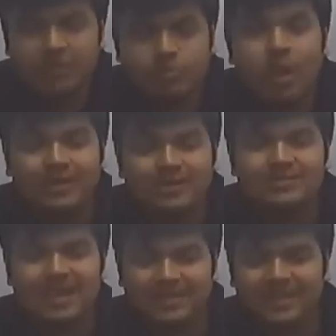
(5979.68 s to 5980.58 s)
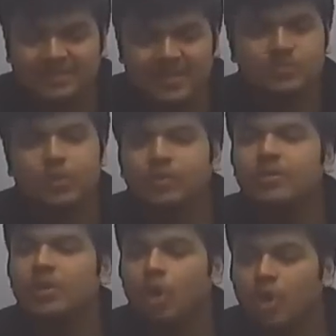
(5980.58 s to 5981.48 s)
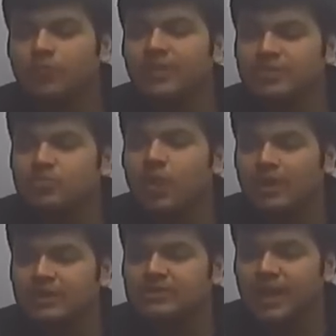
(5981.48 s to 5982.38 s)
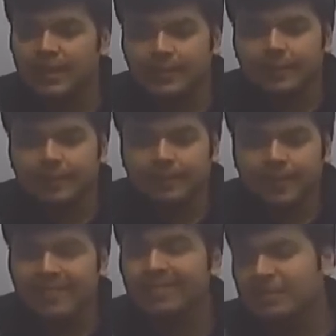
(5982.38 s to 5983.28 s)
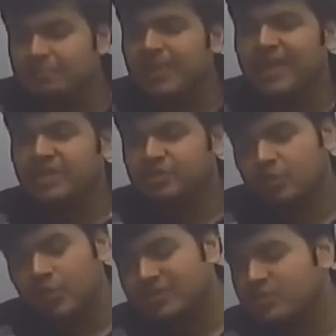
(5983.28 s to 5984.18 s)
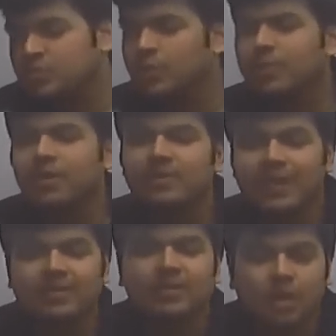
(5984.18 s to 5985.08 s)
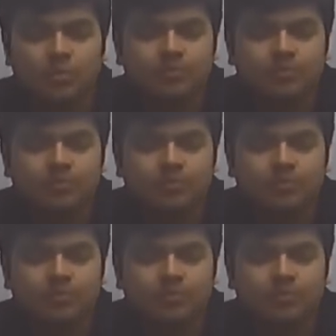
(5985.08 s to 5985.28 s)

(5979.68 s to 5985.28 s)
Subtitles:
to understand, there's going to be a lot of things to understand, and the implication, questions will be on that ground.